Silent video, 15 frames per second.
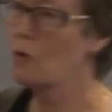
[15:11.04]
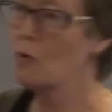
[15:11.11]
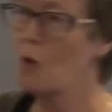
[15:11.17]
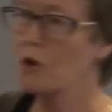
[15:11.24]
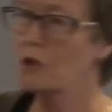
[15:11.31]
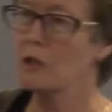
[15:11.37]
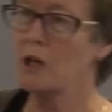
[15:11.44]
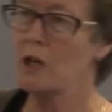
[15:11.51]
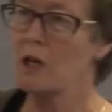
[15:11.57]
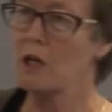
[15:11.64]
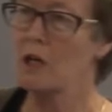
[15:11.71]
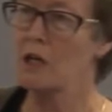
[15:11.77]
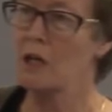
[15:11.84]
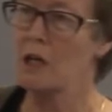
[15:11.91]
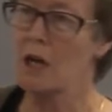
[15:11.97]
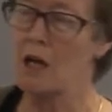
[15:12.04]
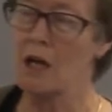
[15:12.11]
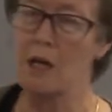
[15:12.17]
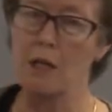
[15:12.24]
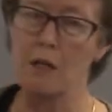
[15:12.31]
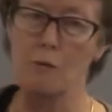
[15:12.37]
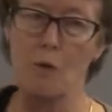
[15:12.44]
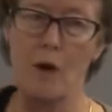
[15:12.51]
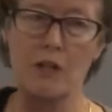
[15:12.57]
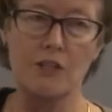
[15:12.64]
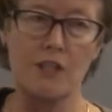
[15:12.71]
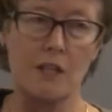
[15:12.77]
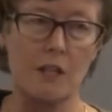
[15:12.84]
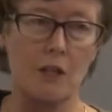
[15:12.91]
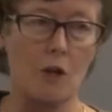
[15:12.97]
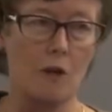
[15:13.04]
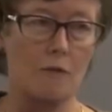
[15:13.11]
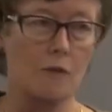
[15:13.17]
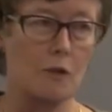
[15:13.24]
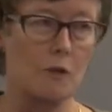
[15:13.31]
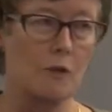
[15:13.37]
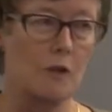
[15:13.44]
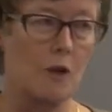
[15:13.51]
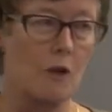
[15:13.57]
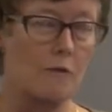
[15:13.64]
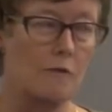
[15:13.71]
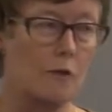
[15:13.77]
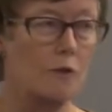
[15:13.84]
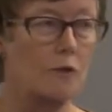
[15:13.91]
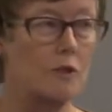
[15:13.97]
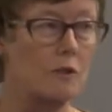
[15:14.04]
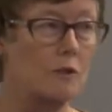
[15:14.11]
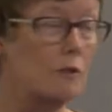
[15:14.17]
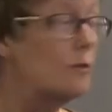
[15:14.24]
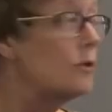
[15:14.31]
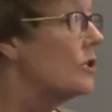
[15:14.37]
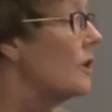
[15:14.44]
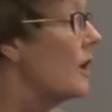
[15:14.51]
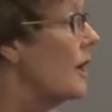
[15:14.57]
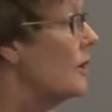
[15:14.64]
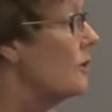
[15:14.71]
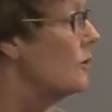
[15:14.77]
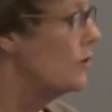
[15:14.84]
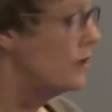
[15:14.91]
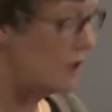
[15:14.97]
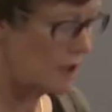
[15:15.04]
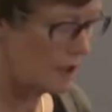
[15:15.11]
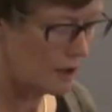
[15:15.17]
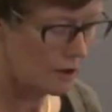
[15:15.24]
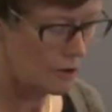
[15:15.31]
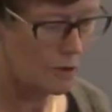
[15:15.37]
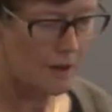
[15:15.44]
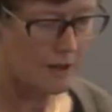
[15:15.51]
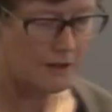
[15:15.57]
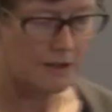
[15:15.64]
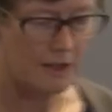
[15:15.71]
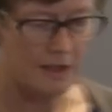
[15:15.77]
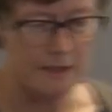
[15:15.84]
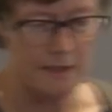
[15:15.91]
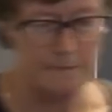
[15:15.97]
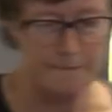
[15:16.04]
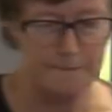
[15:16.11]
what a, a wage setting curve curve looks, looks like using US data.